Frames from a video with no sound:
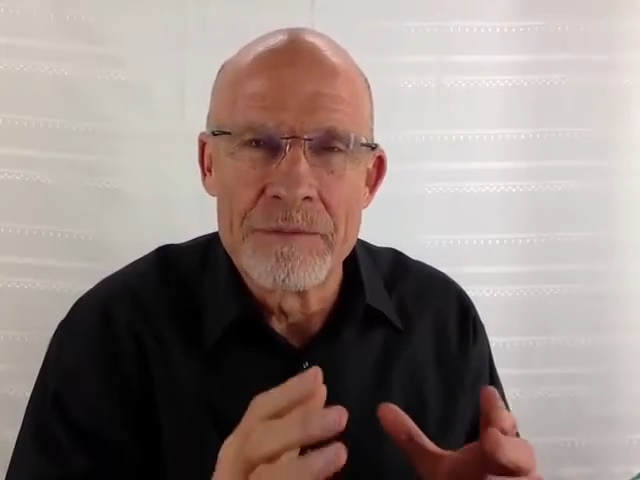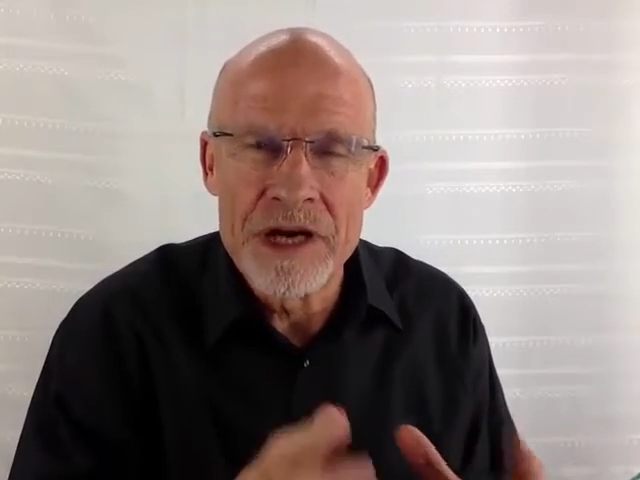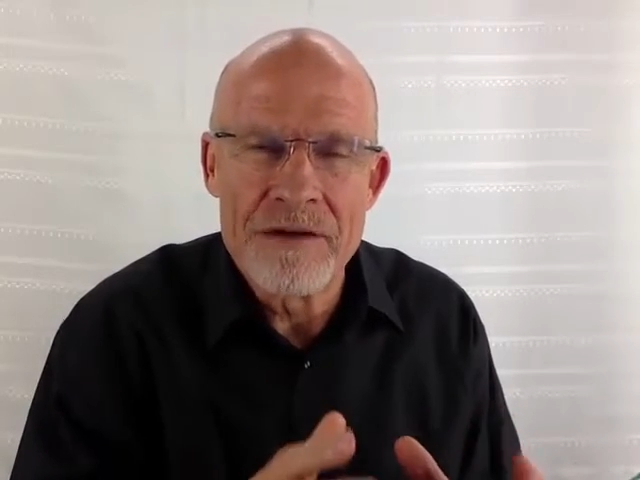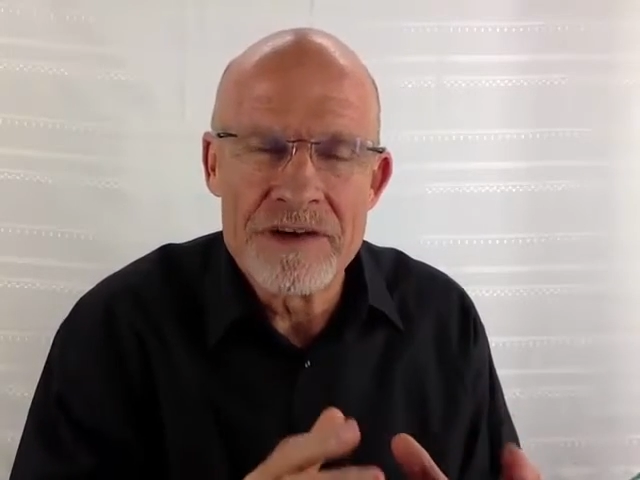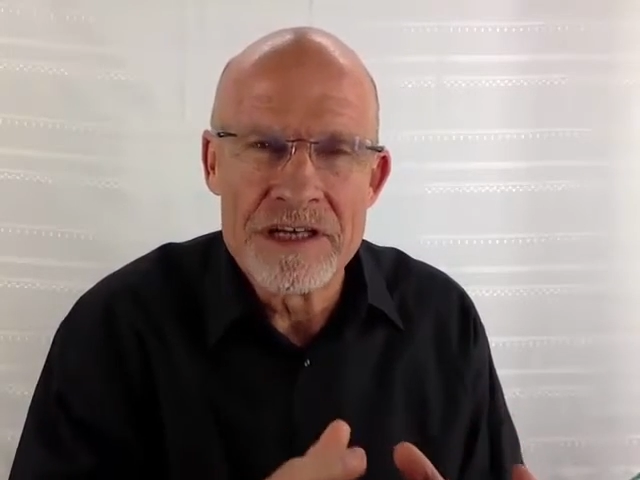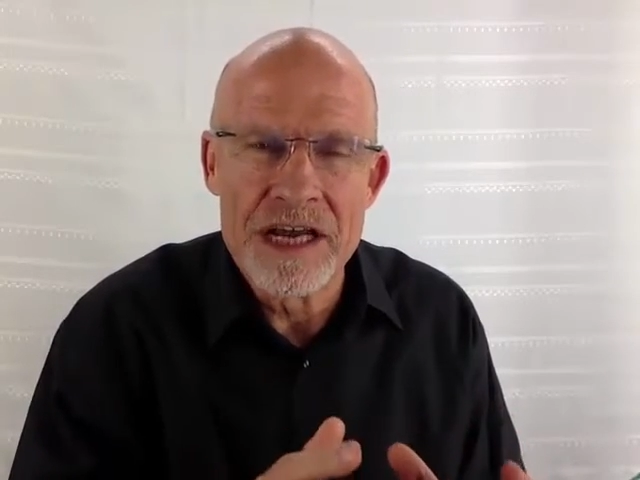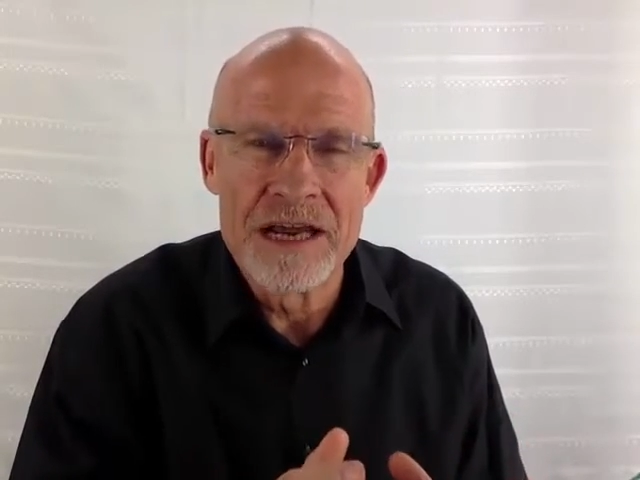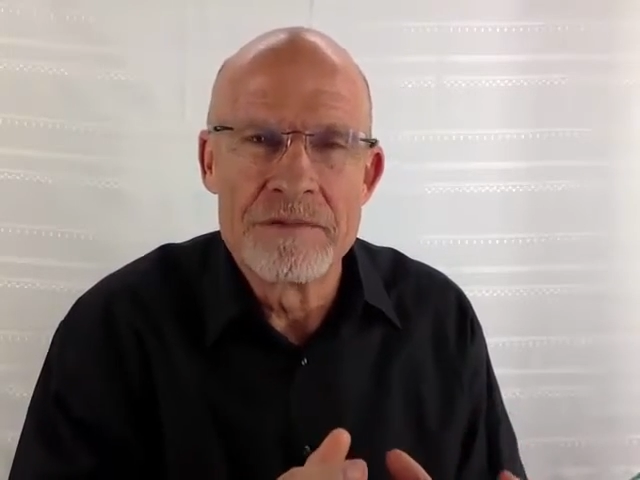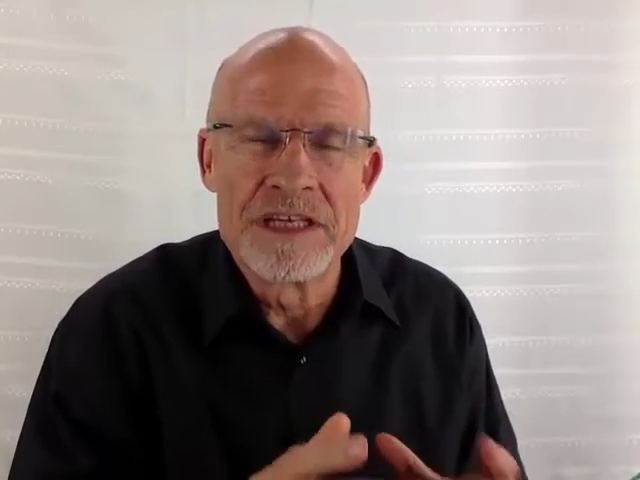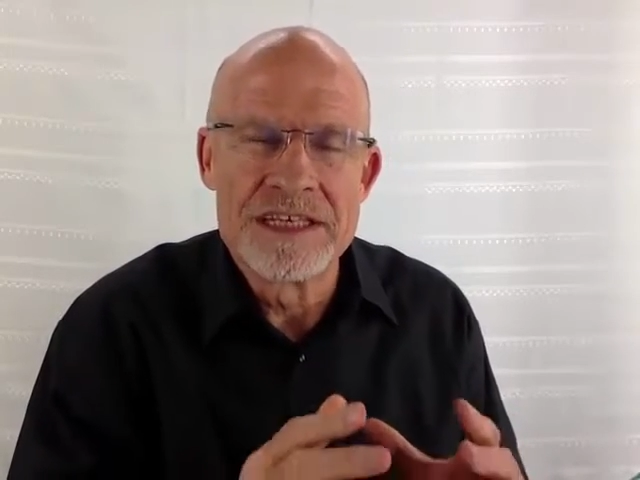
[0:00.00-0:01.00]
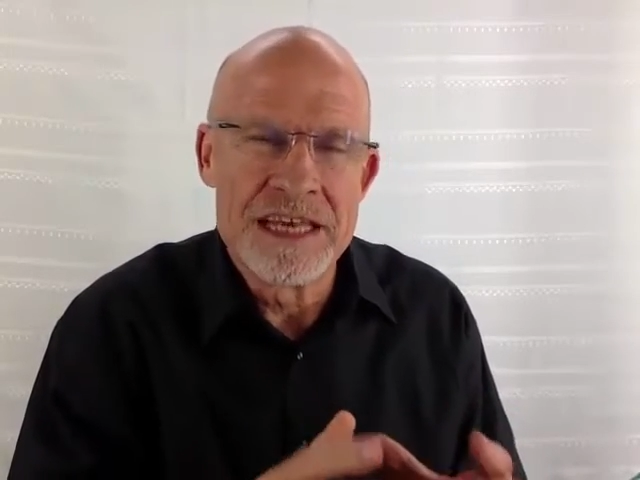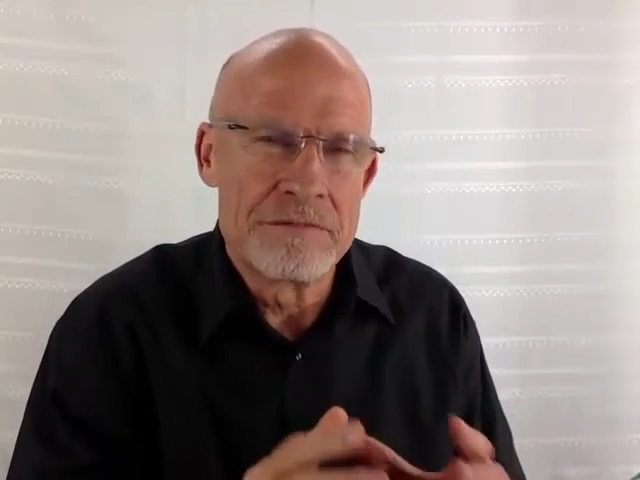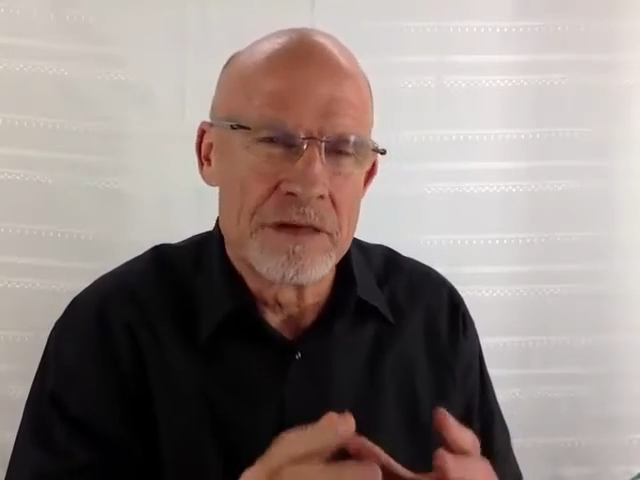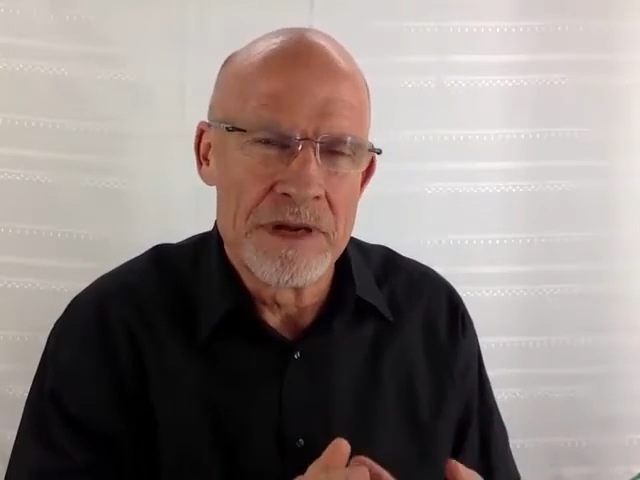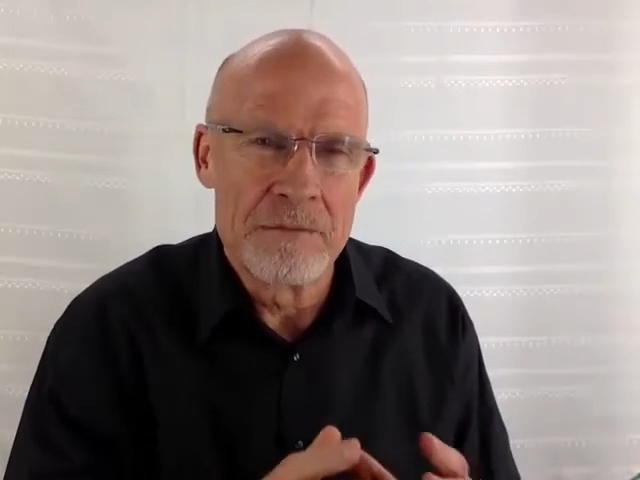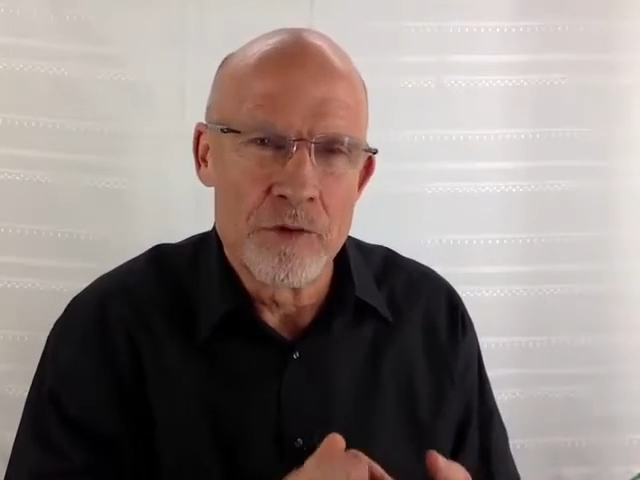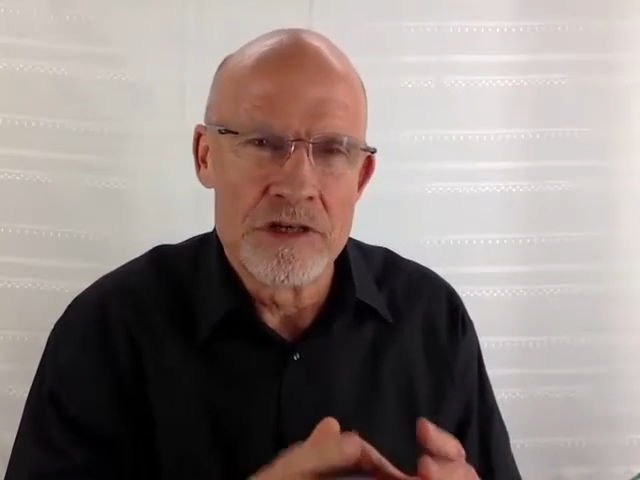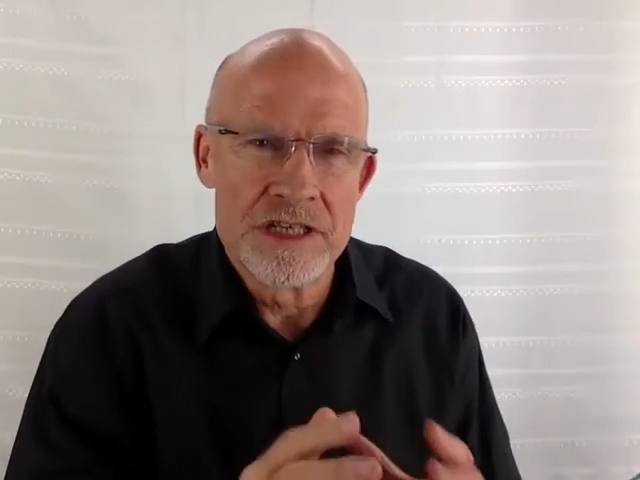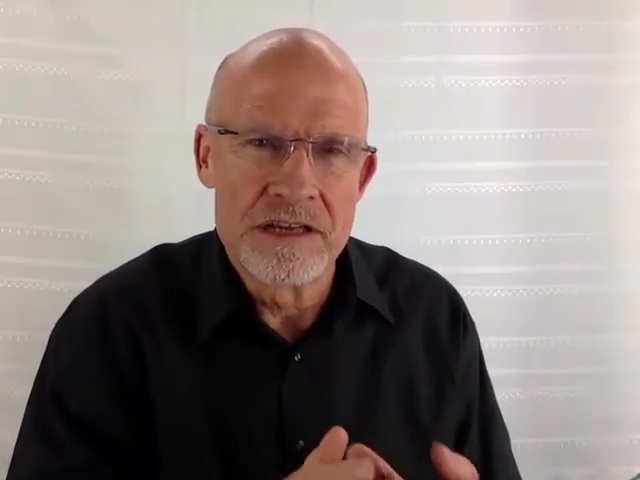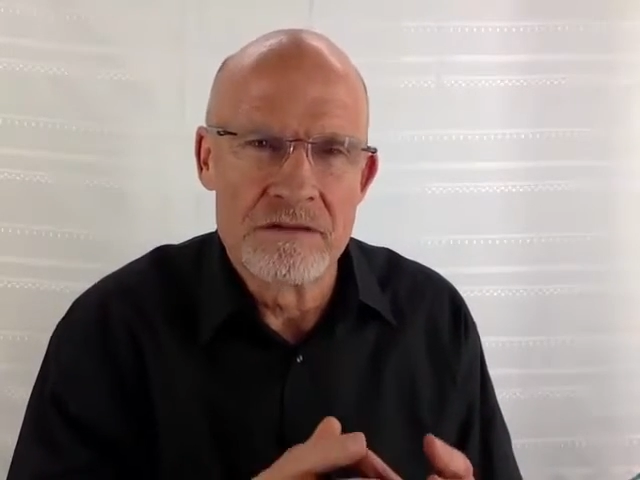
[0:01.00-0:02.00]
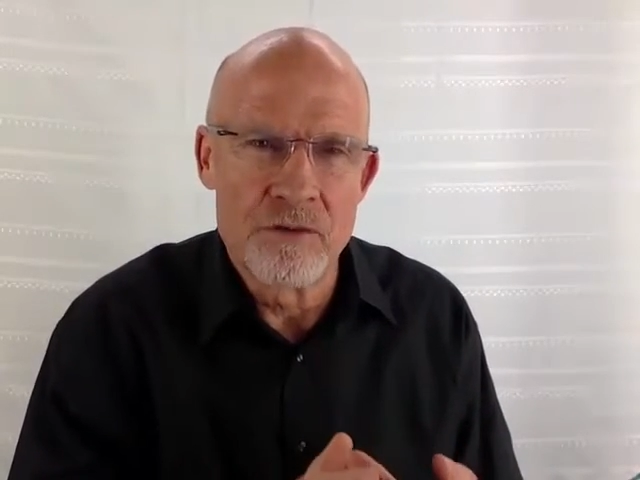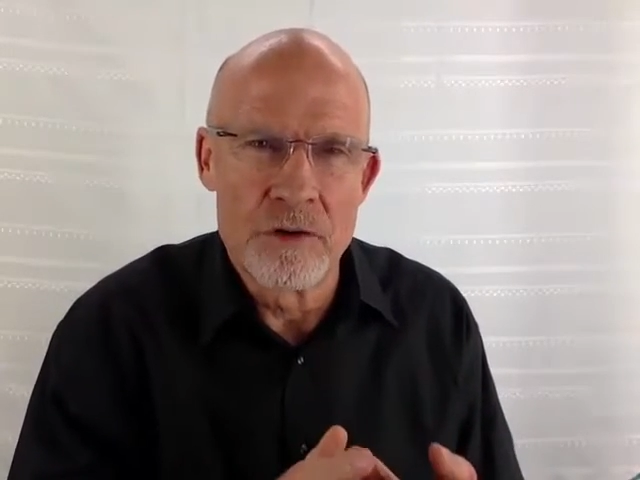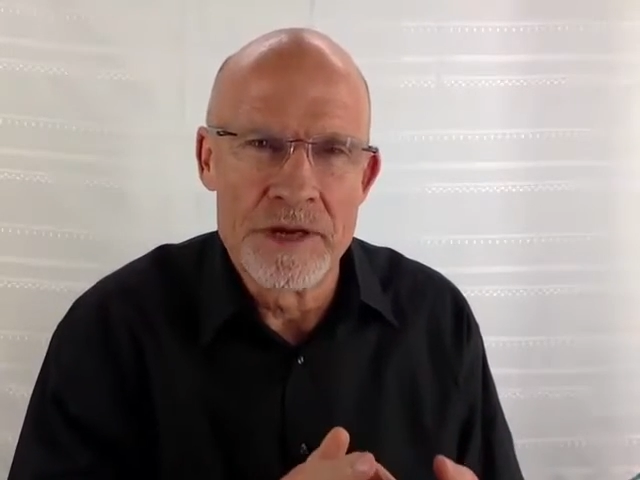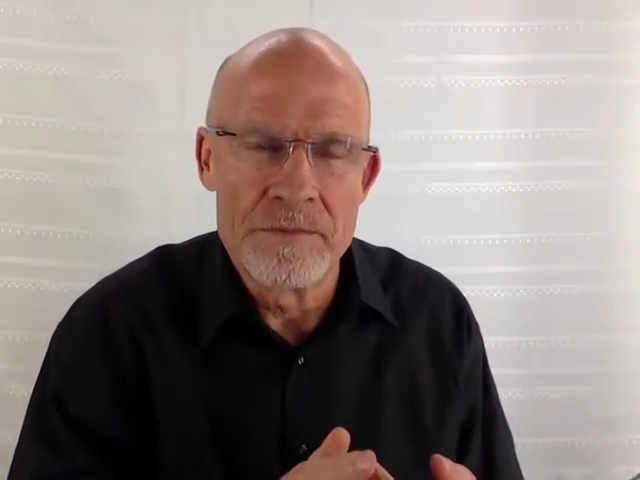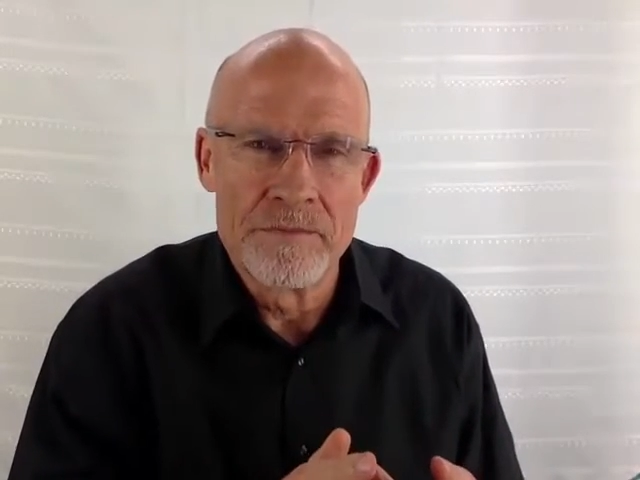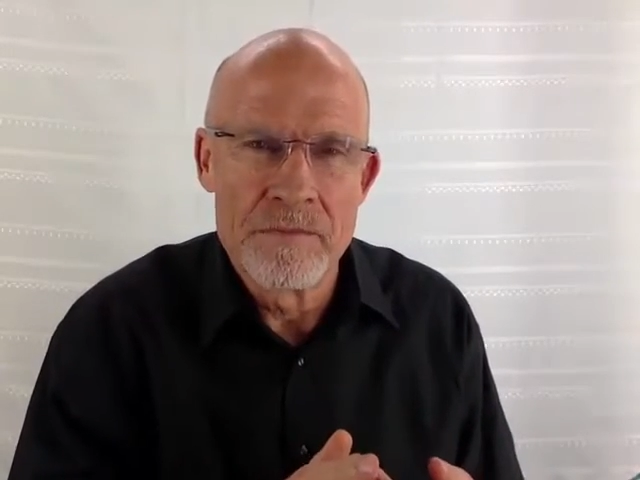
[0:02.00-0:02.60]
but oftentimes it seems to make more sense for me.